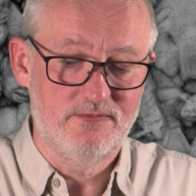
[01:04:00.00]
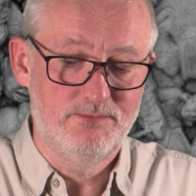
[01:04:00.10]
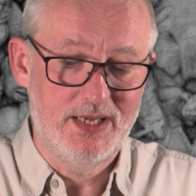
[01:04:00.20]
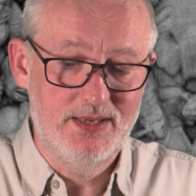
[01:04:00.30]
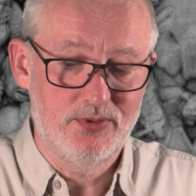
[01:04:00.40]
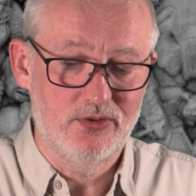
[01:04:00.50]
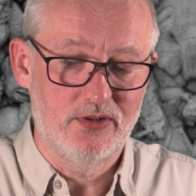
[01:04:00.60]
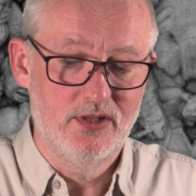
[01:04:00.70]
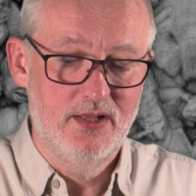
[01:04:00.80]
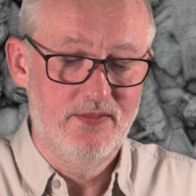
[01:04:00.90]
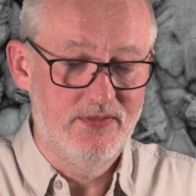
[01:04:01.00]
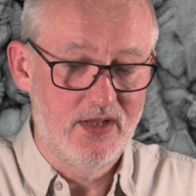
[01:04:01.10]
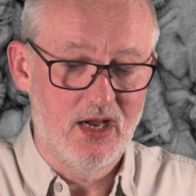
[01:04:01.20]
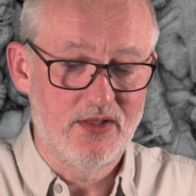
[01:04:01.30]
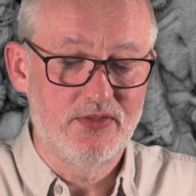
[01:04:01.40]
of people
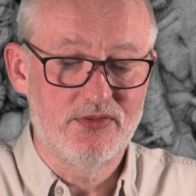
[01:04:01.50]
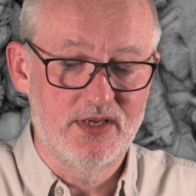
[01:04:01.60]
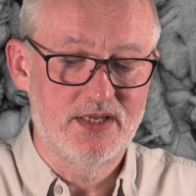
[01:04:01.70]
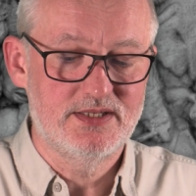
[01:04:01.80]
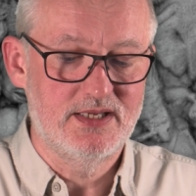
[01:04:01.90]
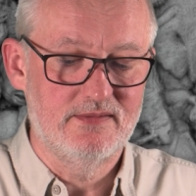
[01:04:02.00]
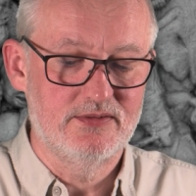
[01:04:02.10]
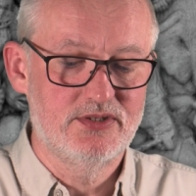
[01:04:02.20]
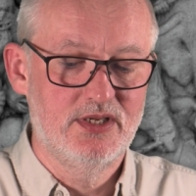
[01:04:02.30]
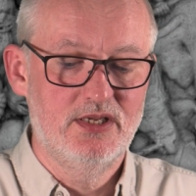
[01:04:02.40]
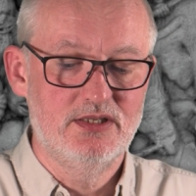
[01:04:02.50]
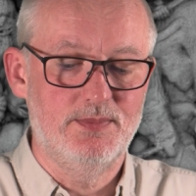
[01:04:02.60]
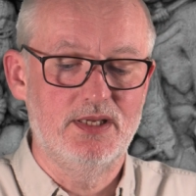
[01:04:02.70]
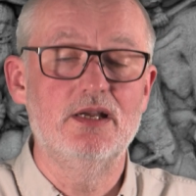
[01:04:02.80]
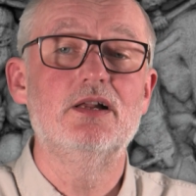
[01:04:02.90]
other than ourselves to
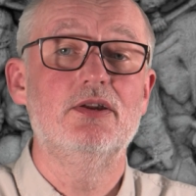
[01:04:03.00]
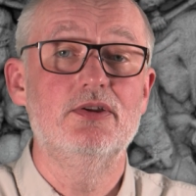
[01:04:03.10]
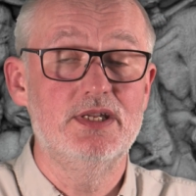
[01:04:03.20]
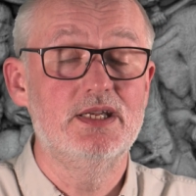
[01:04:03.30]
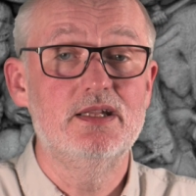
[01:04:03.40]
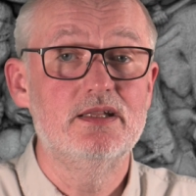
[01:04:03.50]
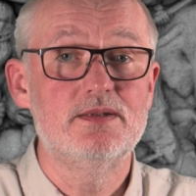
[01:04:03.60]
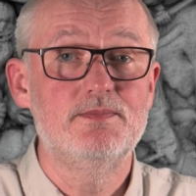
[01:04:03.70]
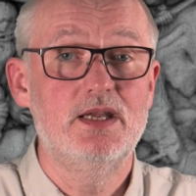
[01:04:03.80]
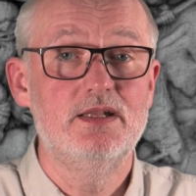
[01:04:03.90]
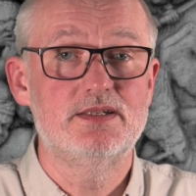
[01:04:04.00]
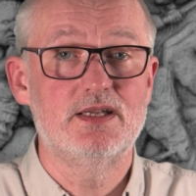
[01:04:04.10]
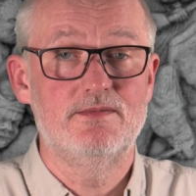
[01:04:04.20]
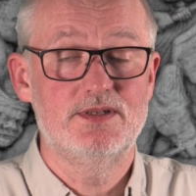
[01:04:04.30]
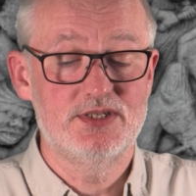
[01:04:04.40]
be included in the
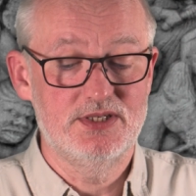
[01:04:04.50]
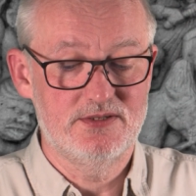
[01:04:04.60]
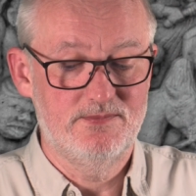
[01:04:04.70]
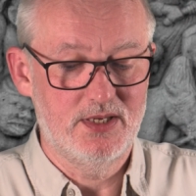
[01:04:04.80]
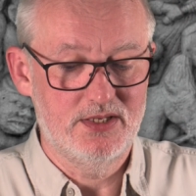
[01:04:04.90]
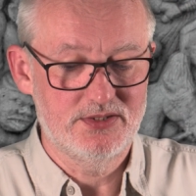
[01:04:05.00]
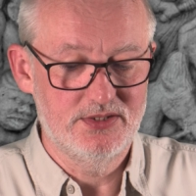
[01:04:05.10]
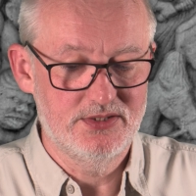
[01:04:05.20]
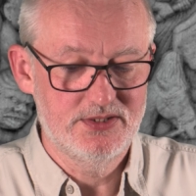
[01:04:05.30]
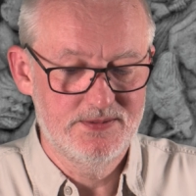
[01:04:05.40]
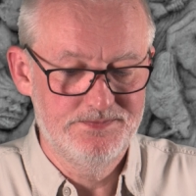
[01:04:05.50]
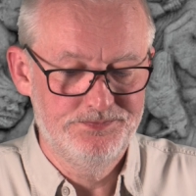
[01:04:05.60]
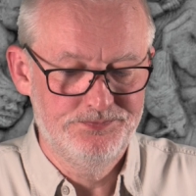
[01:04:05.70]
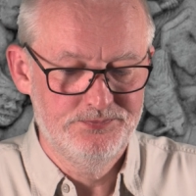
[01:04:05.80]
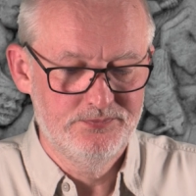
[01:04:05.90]
selflessness of persons.
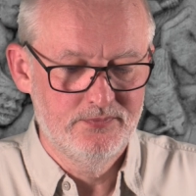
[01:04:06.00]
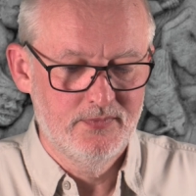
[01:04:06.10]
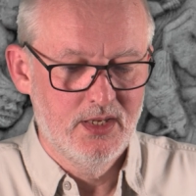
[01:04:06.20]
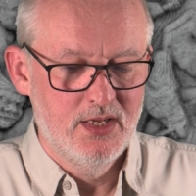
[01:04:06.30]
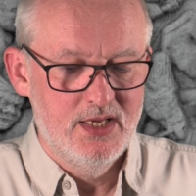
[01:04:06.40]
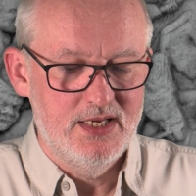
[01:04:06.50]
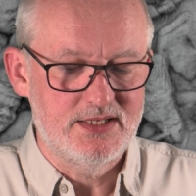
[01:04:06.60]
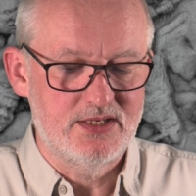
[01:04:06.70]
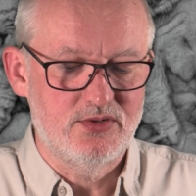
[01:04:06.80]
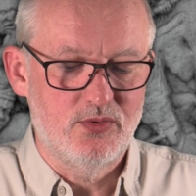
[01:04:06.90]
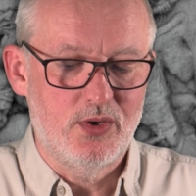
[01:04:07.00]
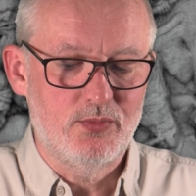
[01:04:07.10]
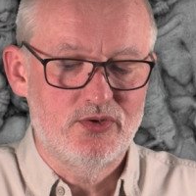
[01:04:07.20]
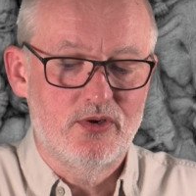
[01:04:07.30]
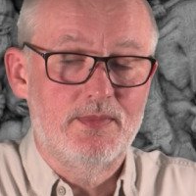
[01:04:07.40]
He says that when
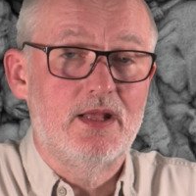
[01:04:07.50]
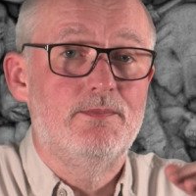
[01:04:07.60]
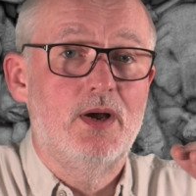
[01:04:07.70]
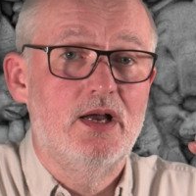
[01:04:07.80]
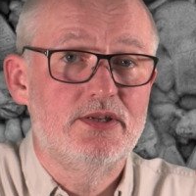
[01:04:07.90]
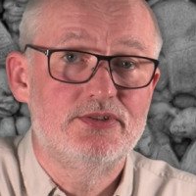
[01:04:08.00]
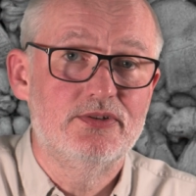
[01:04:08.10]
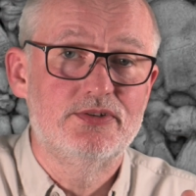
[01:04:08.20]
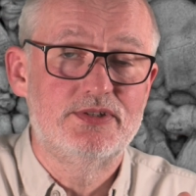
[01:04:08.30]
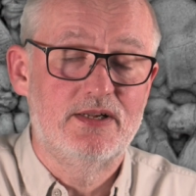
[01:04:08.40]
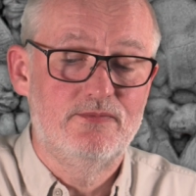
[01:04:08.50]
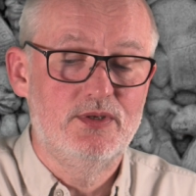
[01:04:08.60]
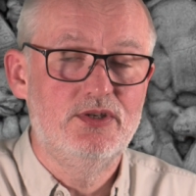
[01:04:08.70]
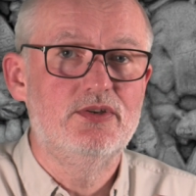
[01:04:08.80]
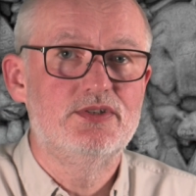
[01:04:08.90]
we're talking about the personal self,
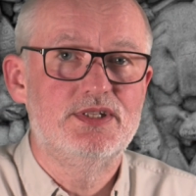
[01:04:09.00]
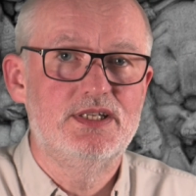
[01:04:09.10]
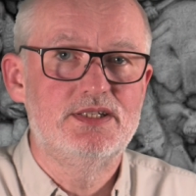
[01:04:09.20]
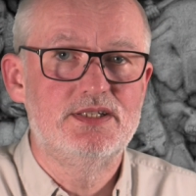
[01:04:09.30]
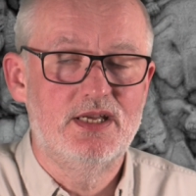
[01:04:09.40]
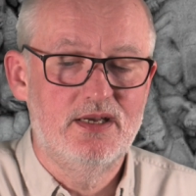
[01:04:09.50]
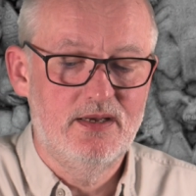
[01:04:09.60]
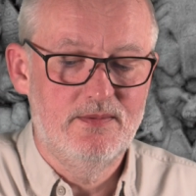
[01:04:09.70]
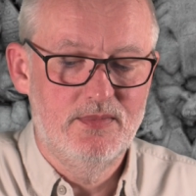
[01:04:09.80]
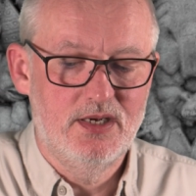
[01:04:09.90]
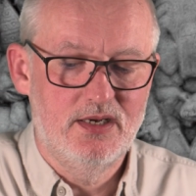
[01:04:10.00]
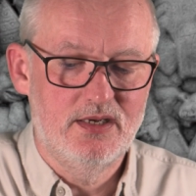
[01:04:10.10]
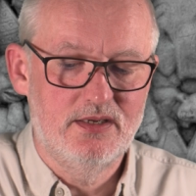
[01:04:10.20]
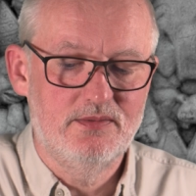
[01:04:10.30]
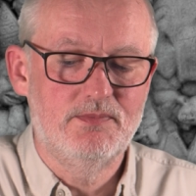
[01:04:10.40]
we use this
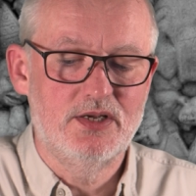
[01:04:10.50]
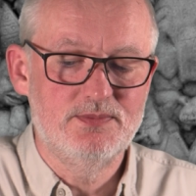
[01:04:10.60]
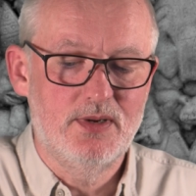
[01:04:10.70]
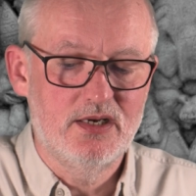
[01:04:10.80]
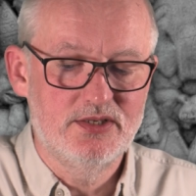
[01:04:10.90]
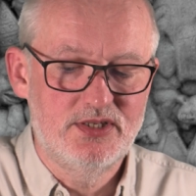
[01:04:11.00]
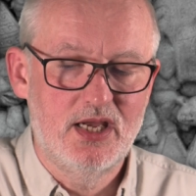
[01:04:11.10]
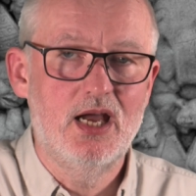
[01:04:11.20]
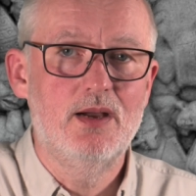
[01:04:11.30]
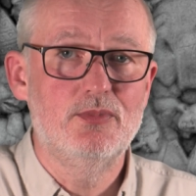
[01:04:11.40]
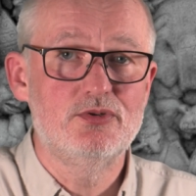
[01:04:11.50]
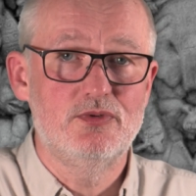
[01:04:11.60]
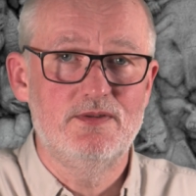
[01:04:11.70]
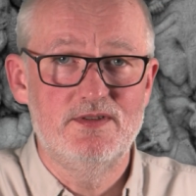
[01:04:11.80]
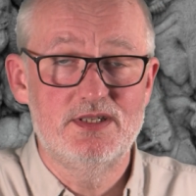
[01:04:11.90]
Madhyamaka term, which
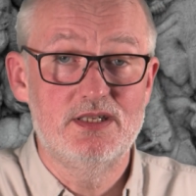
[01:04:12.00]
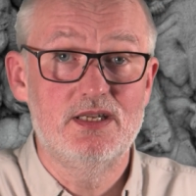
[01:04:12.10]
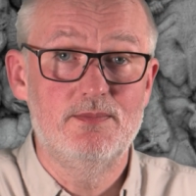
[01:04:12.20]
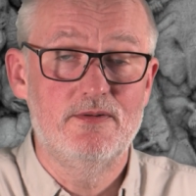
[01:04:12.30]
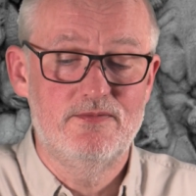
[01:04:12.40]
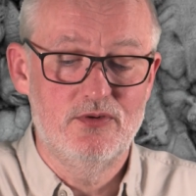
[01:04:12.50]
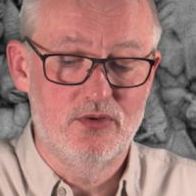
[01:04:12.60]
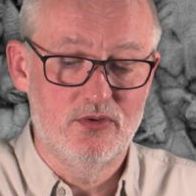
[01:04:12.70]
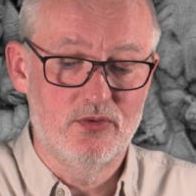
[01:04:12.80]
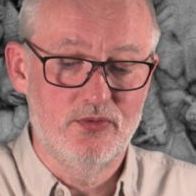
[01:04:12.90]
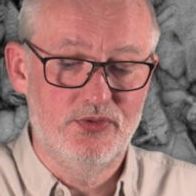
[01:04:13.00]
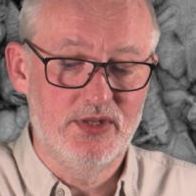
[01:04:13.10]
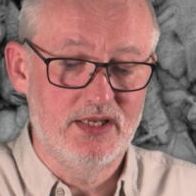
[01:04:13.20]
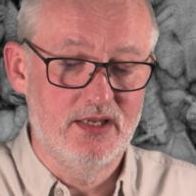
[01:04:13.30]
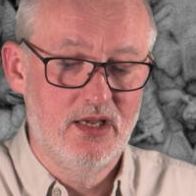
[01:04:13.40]
we visited before, called
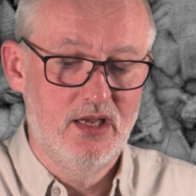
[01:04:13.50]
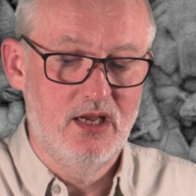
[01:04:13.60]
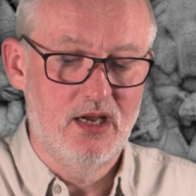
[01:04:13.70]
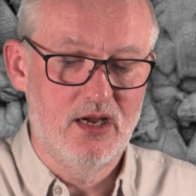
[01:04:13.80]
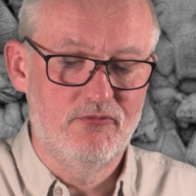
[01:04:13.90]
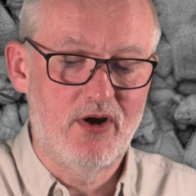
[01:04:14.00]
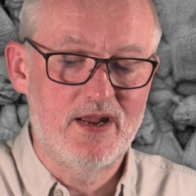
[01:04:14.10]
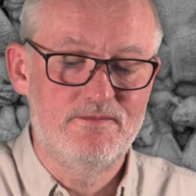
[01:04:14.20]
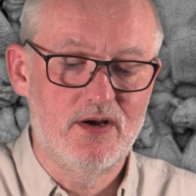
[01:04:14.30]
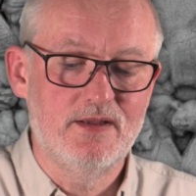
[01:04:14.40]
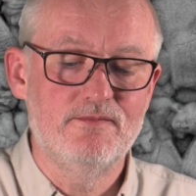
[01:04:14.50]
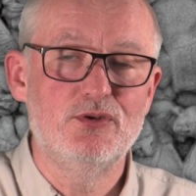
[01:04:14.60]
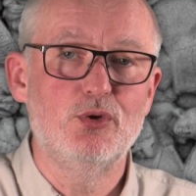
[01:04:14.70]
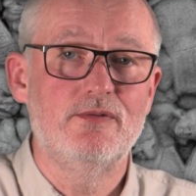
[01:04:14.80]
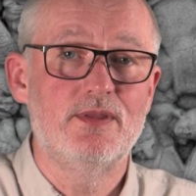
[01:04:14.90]
the reifying
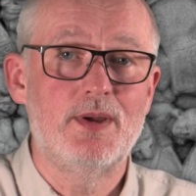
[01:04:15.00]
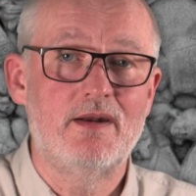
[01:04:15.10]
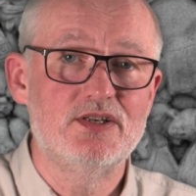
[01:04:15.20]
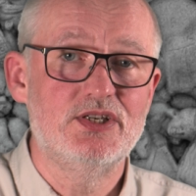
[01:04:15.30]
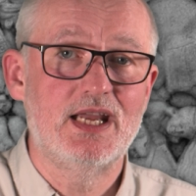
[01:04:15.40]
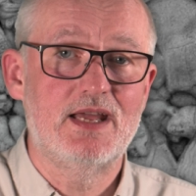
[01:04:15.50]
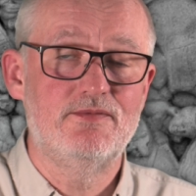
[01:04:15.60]
view of the perishing